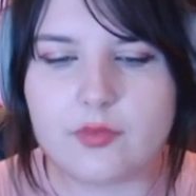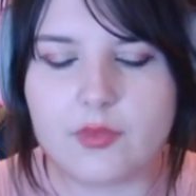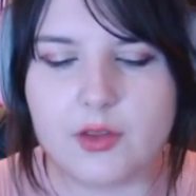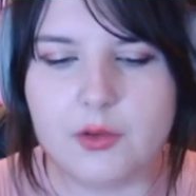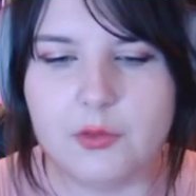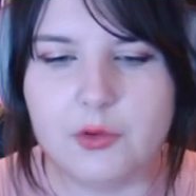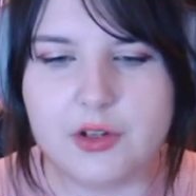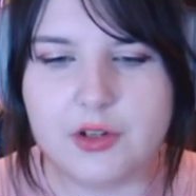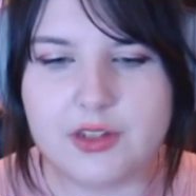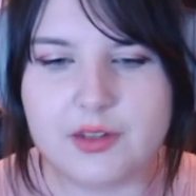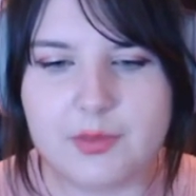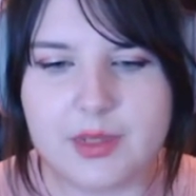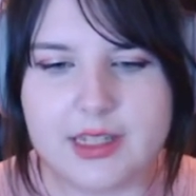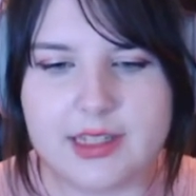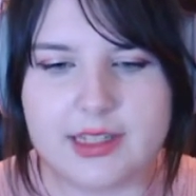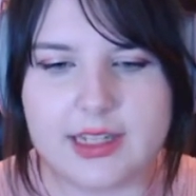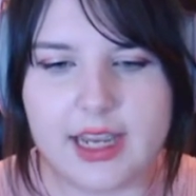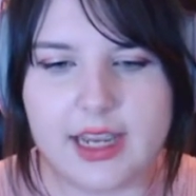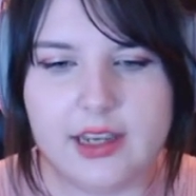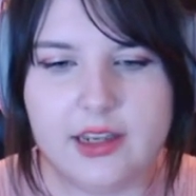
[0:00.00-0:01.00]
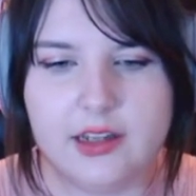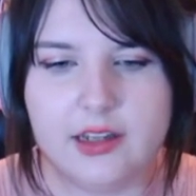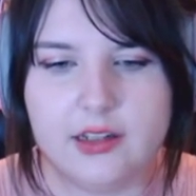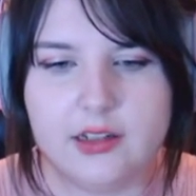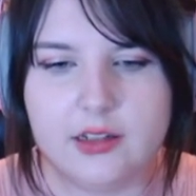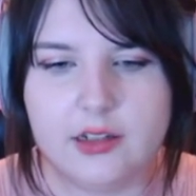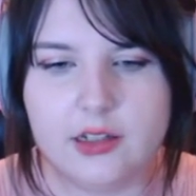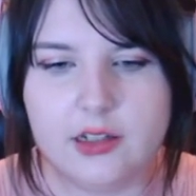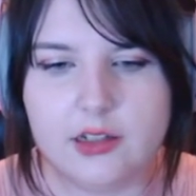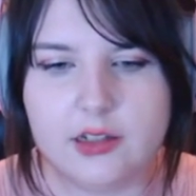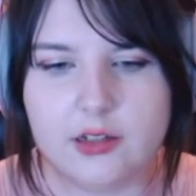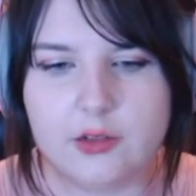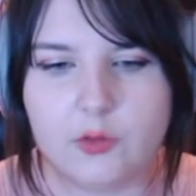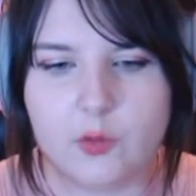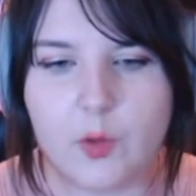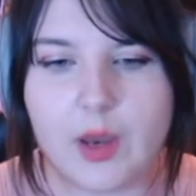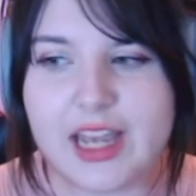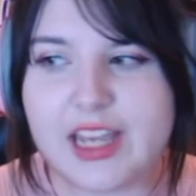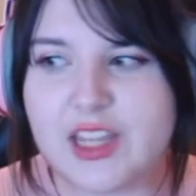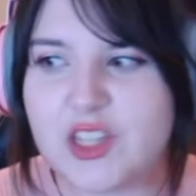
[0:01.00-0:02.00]
What is midday?
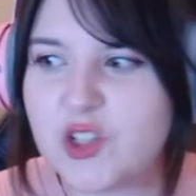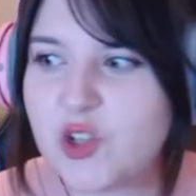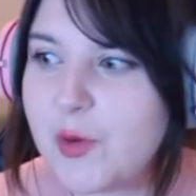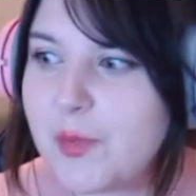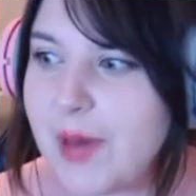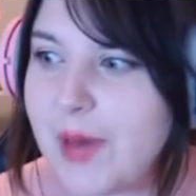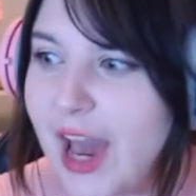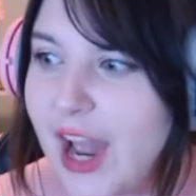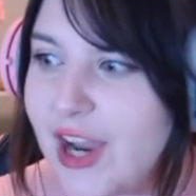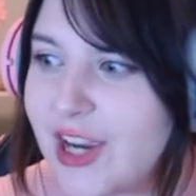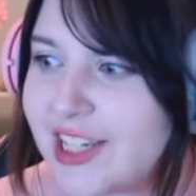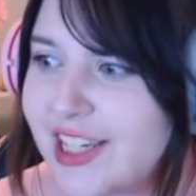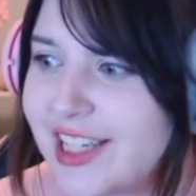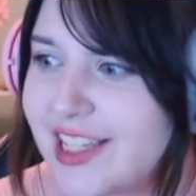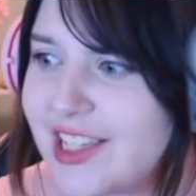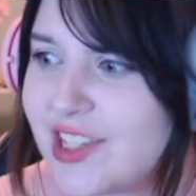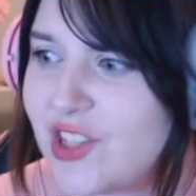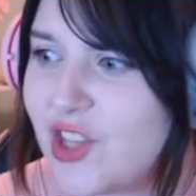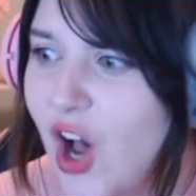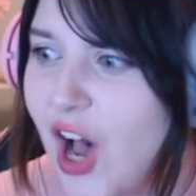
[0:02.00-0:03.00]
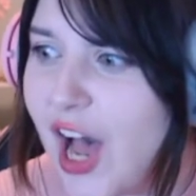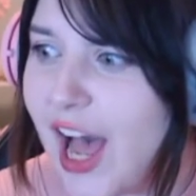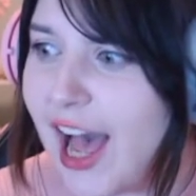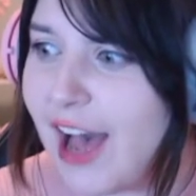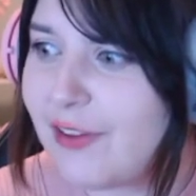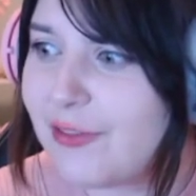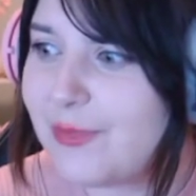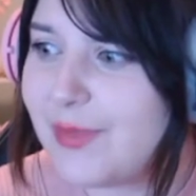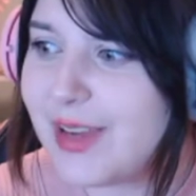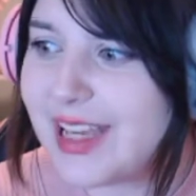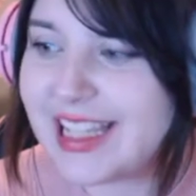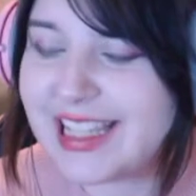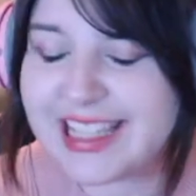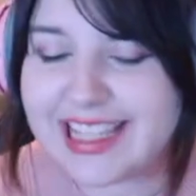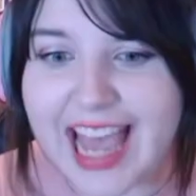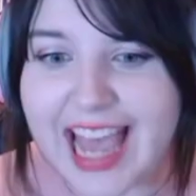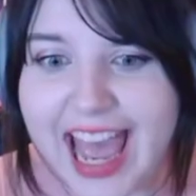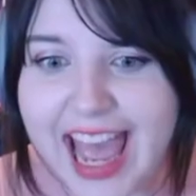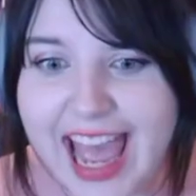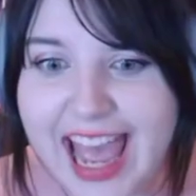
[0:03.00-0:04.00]
Wait, do Americans not have
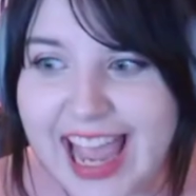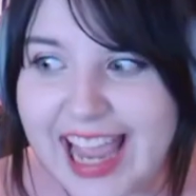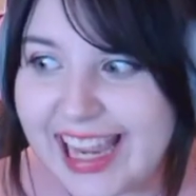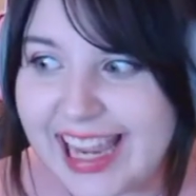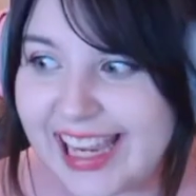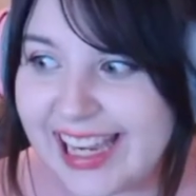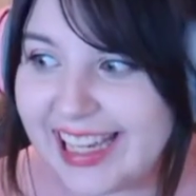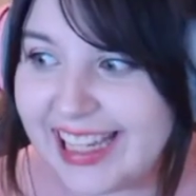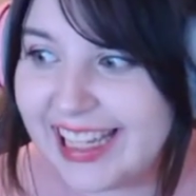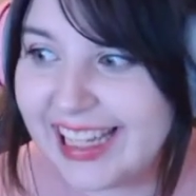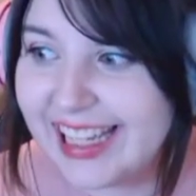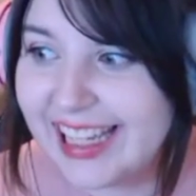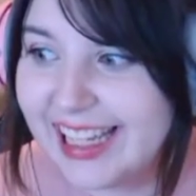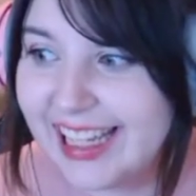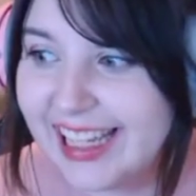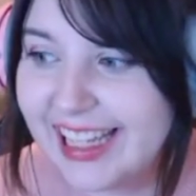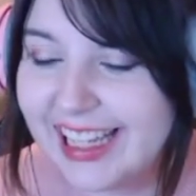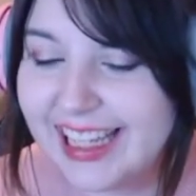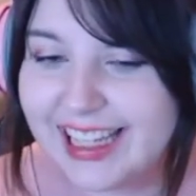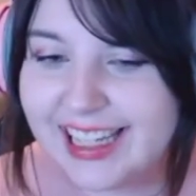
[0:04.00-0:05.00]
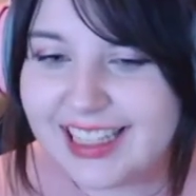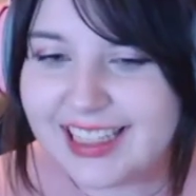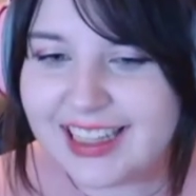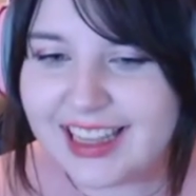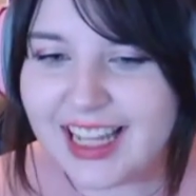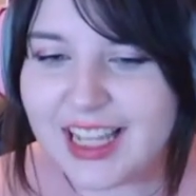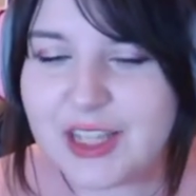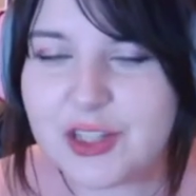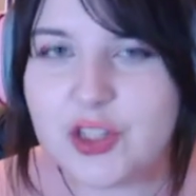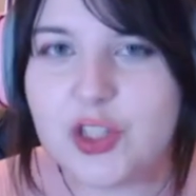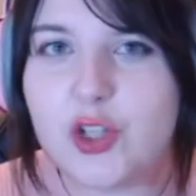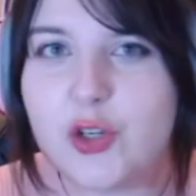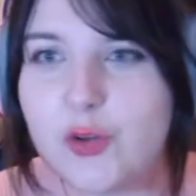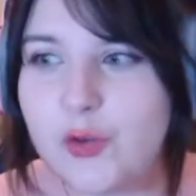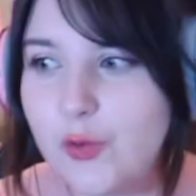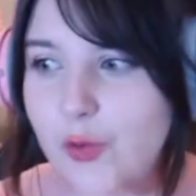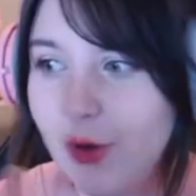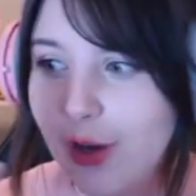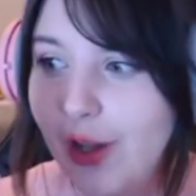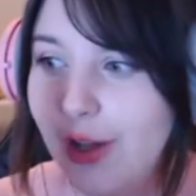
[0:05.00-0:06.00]
midday? Like
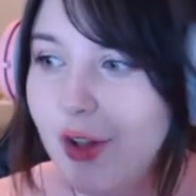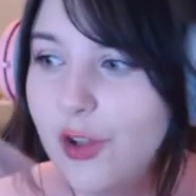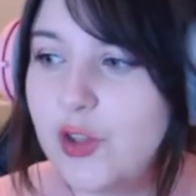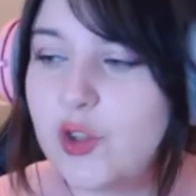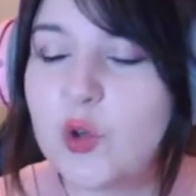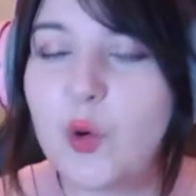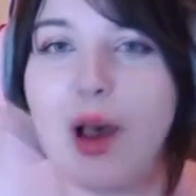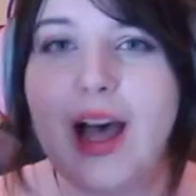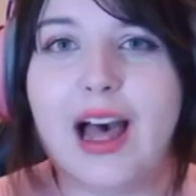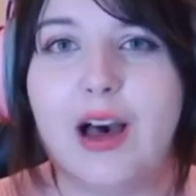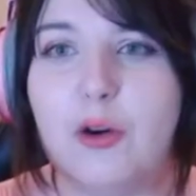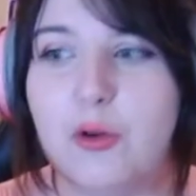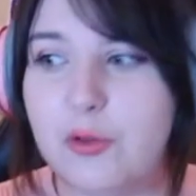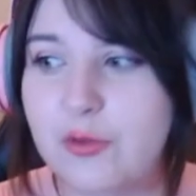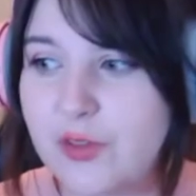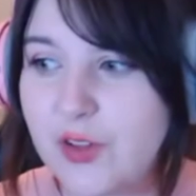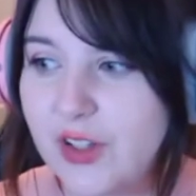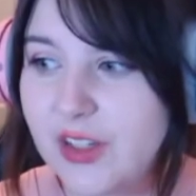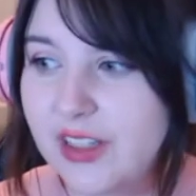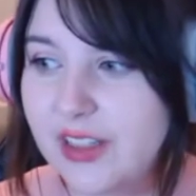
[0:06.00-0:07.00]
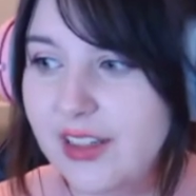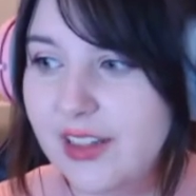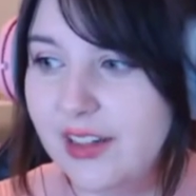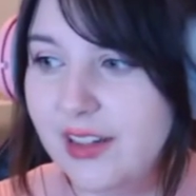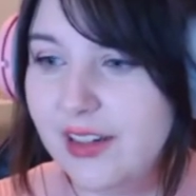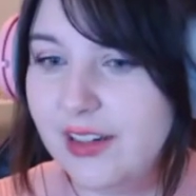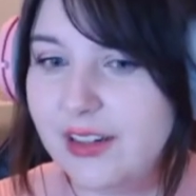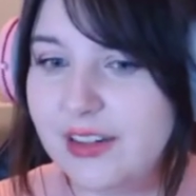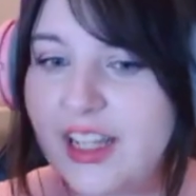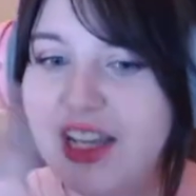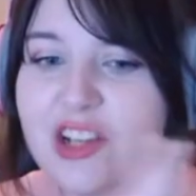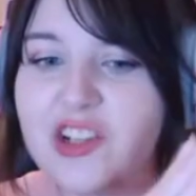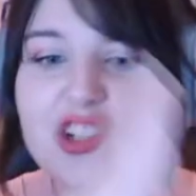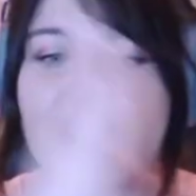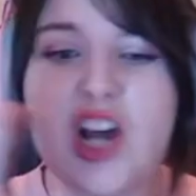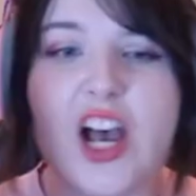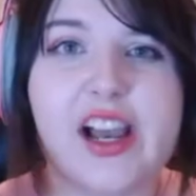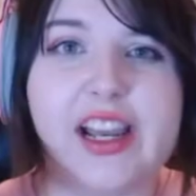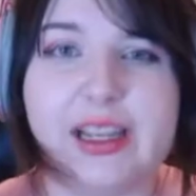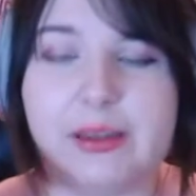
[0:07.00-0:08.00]
noon, 12,
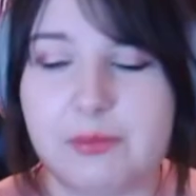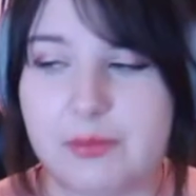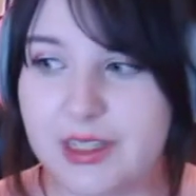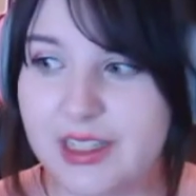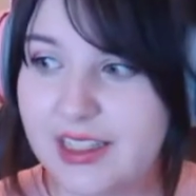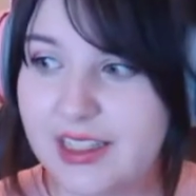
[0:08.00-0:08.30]
lunchtime.